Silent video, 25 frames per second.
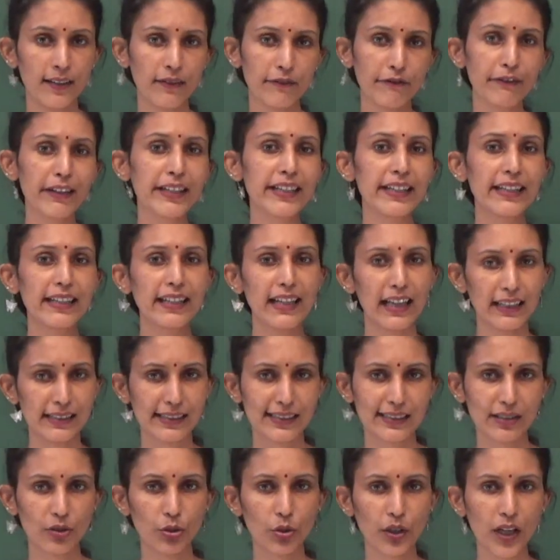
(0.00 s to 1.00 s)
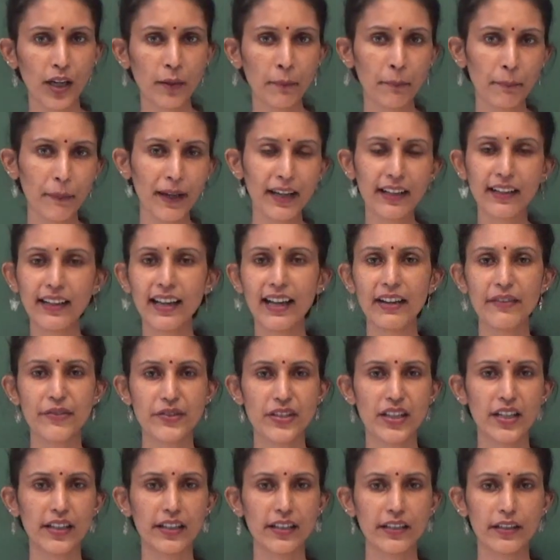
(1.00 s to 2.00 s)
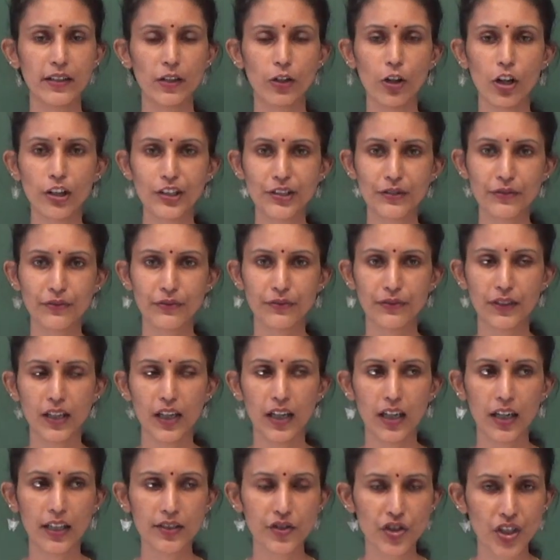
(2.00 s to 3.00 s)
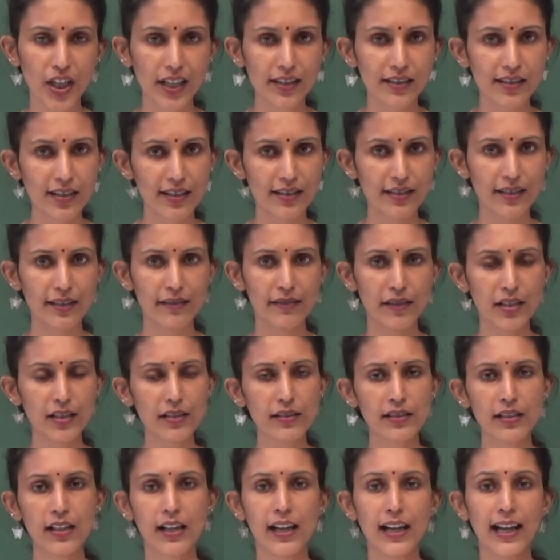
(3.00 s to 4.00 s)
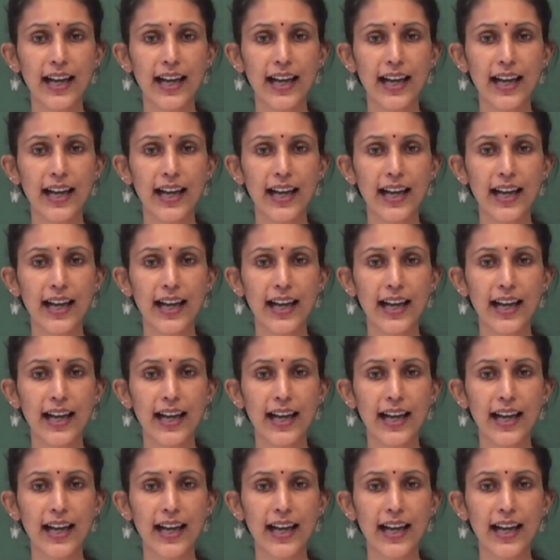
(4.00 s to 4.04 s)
Very less, okay? Men have taken a lot of chances in this,